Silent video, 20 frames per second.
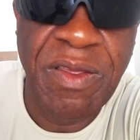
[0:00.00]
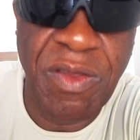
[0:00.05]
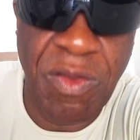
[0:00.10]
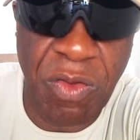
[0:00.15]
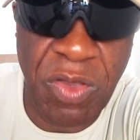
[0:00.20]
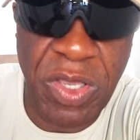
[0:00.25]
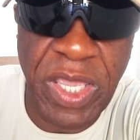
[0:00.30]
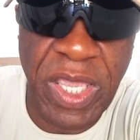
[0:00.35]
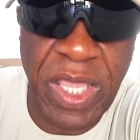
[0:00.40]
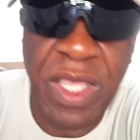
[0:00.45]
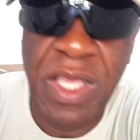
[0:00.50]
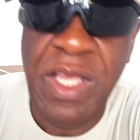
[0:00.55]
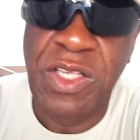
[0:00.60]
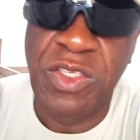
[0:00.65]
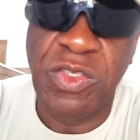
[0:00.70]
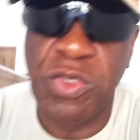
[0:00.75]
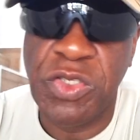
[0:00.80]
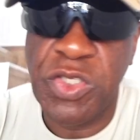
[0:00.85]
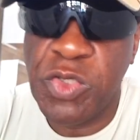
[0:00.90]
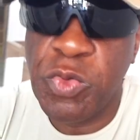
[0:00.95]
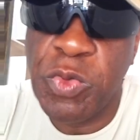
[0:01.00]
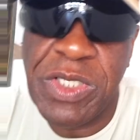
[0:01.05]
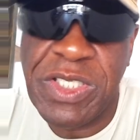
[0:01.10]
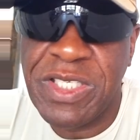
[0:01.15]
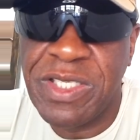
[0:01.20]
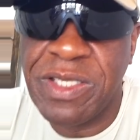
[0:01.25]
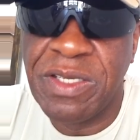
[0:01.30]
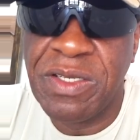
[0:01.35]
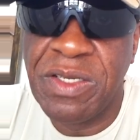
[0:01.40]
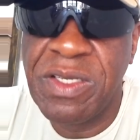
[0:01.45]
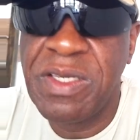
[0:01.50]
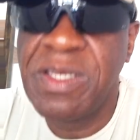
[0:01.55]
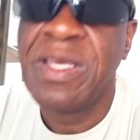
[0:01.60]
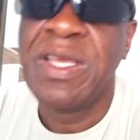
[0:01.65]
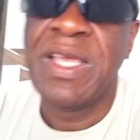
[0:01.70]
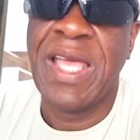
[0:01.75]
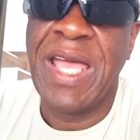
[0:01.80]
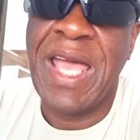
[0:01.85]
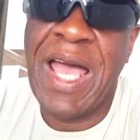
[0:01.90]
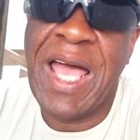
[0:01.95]
okay? So Switzerland
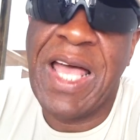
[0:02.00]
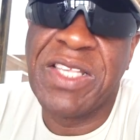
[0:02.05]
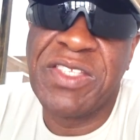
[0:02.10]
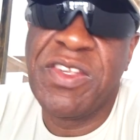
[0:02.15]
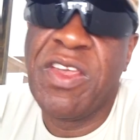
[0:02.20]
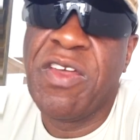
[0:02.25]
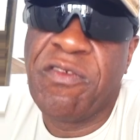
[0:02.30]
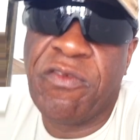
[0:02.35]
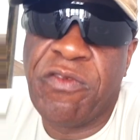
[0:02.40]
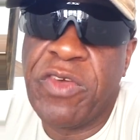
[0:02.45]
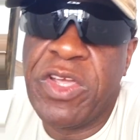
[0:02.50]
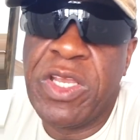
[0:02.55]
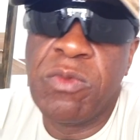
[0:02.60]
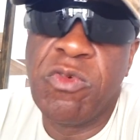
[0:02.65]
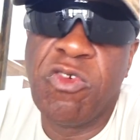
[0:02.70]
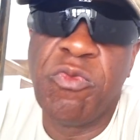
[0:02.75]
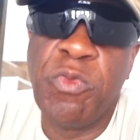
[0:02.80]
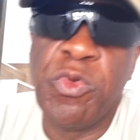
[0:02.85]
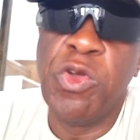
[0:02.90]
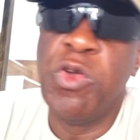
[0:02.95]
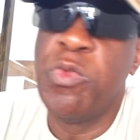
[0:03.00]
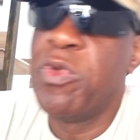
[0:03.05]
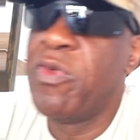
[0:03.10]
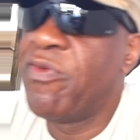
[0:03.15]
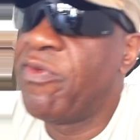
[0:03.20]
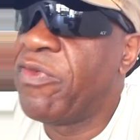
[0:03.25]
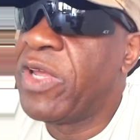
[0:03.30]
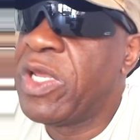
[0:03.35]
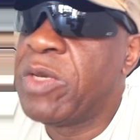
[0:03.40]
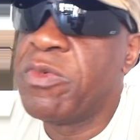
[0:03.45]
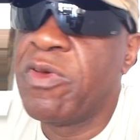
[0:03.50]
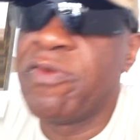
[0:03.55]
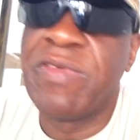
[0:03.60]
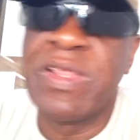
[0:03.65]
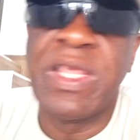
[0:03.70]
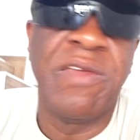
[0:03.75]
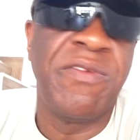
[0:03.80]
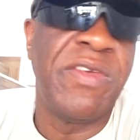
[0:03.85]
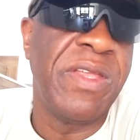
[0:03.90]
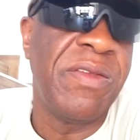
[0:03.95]
has freedom of movement, freedom of
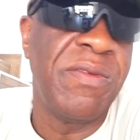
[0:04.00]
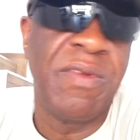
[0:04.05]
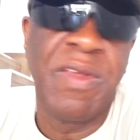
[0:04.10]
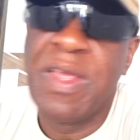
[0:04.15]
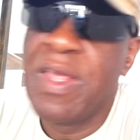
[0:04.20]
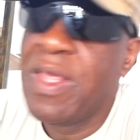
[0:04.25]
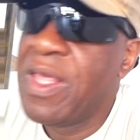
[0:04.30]
living,